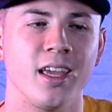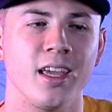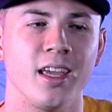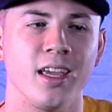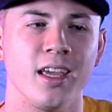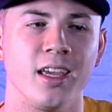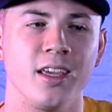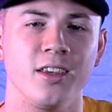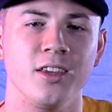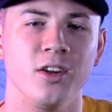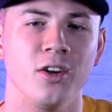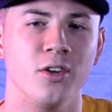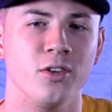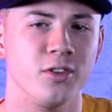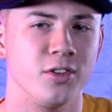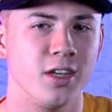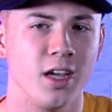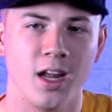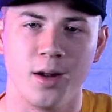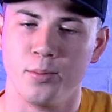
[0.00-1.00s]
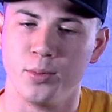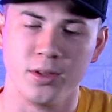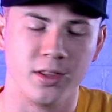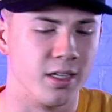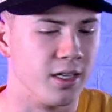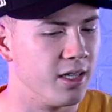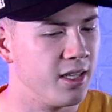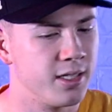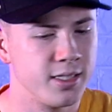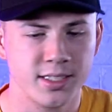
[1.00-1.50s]
And you know, you gotta put
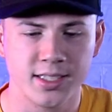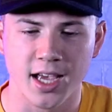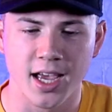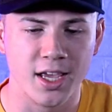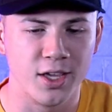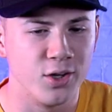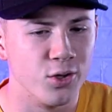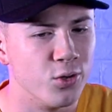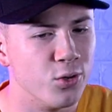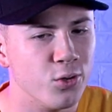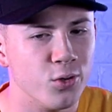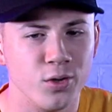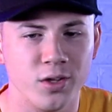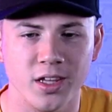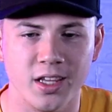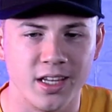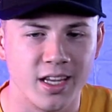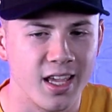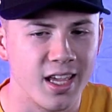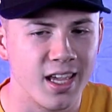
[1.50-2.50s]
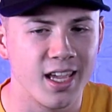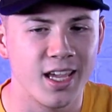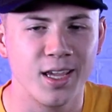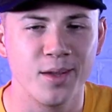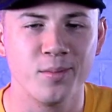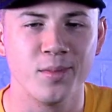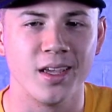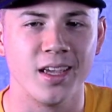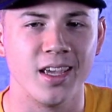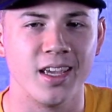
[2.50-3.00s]
the title and the name,
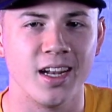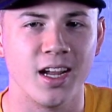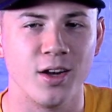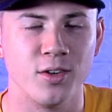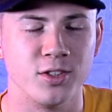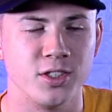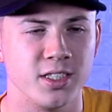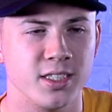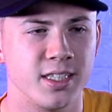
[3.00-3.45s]
and I was just